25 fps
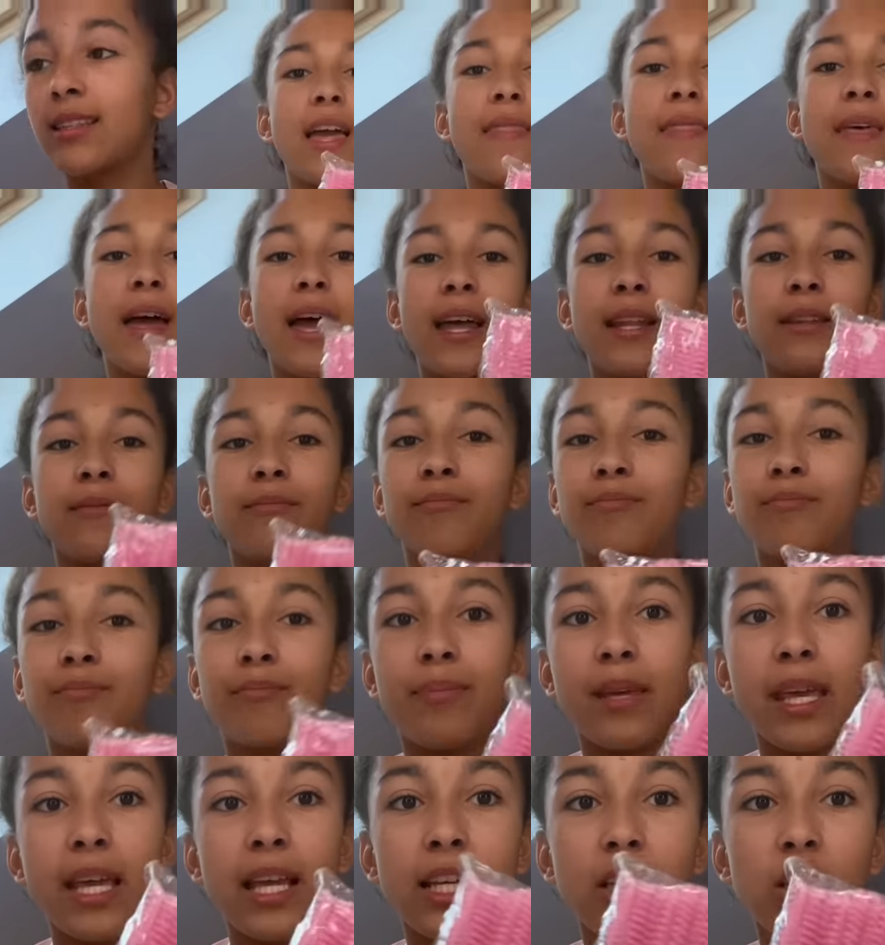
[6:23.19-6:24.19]
And then
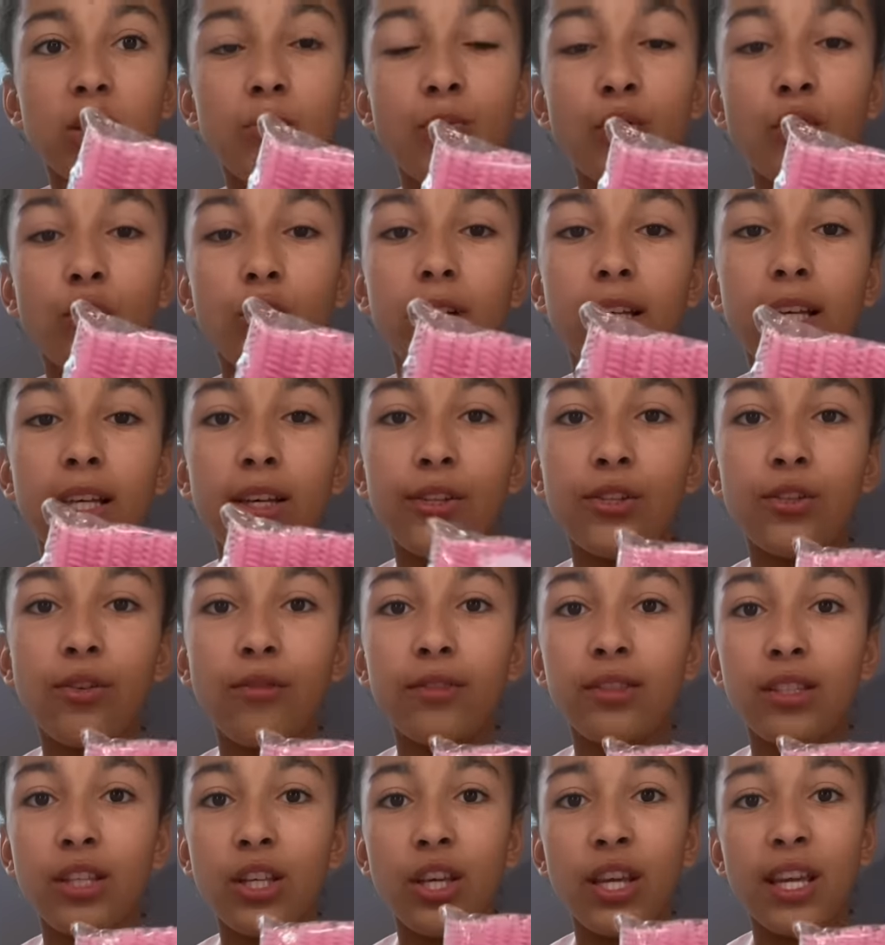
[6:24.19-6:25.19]
pink spoolies.
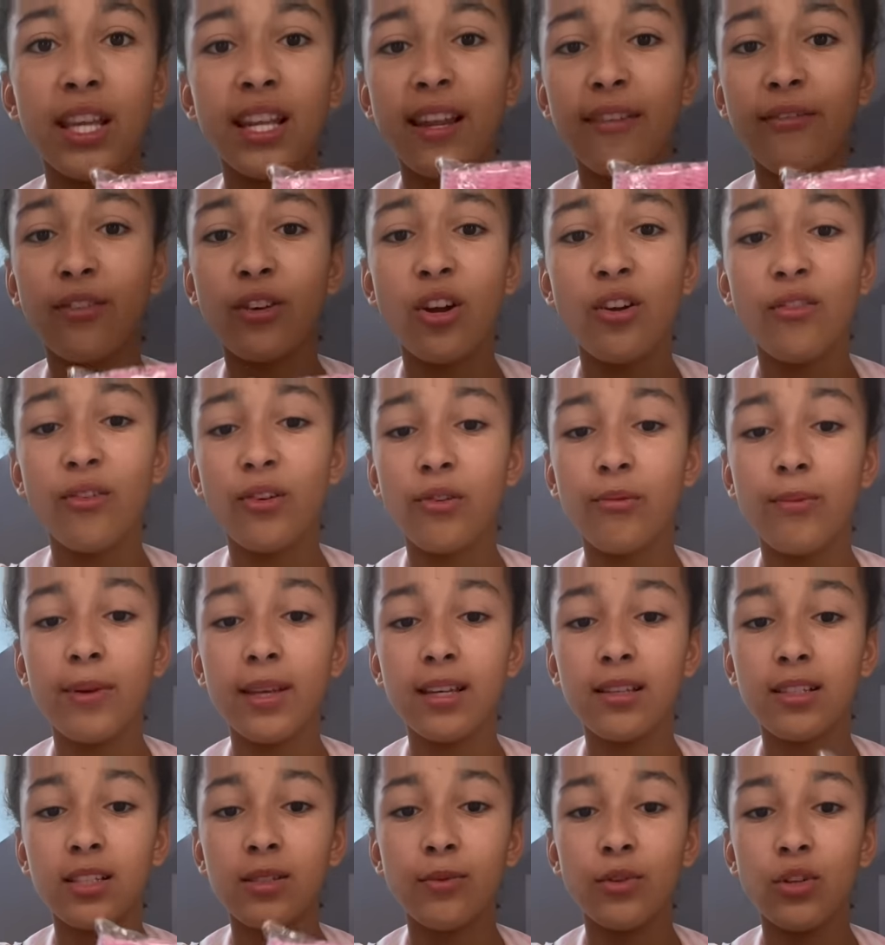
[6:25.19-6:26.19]
Obviously, you can never go wrong with
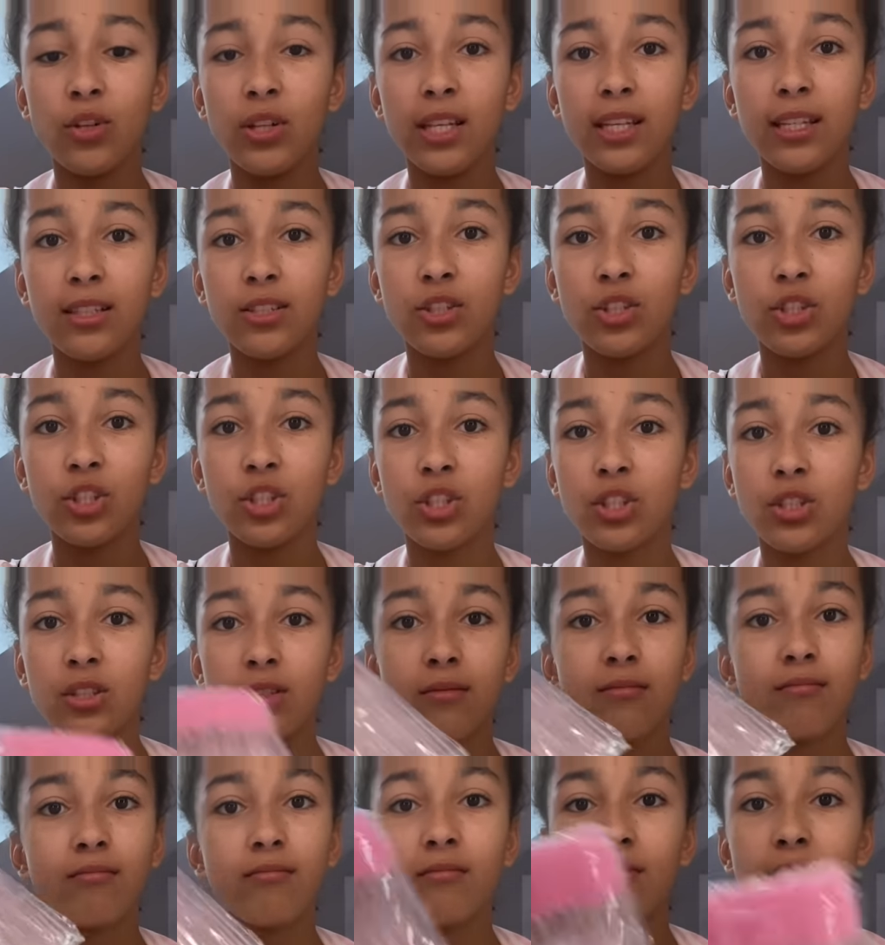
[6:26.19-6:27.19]
pink spoolies. Just
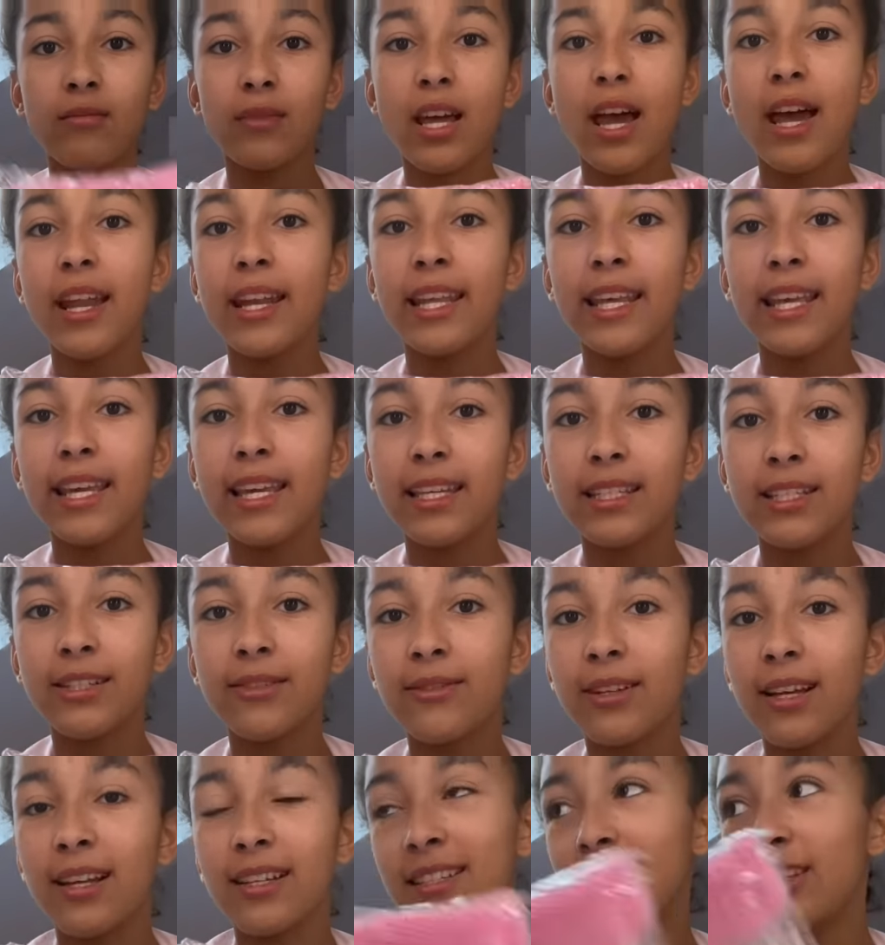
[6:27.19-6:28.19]
a need,
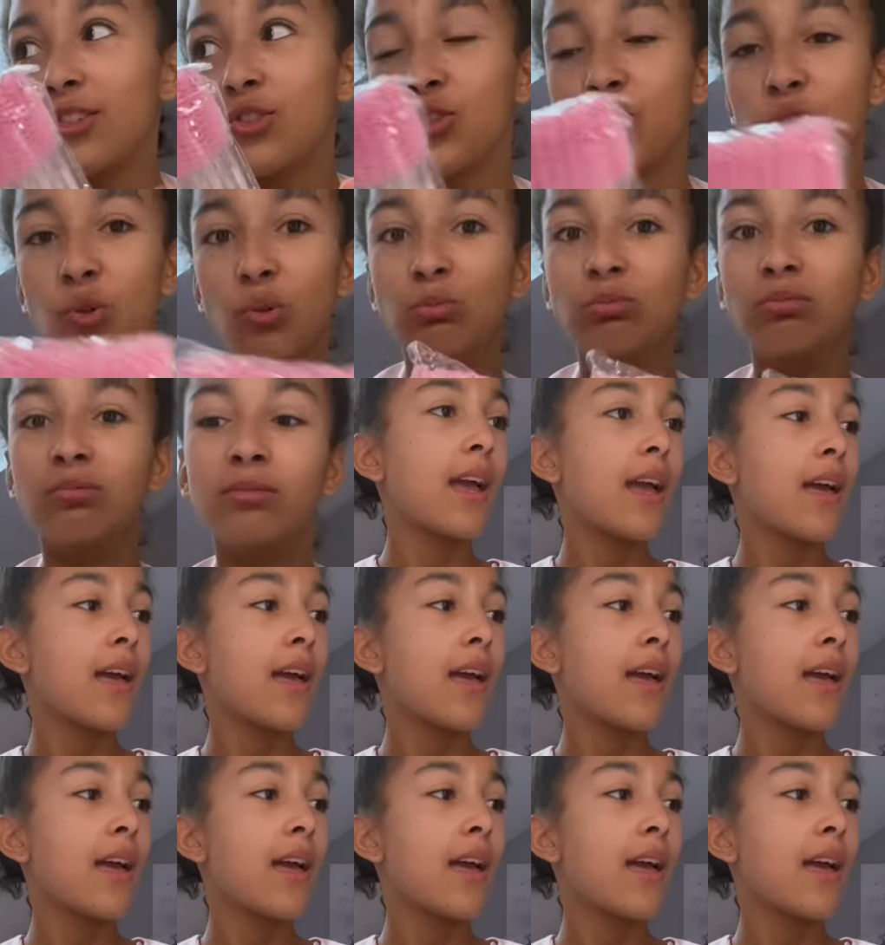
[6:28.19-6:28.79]
essential.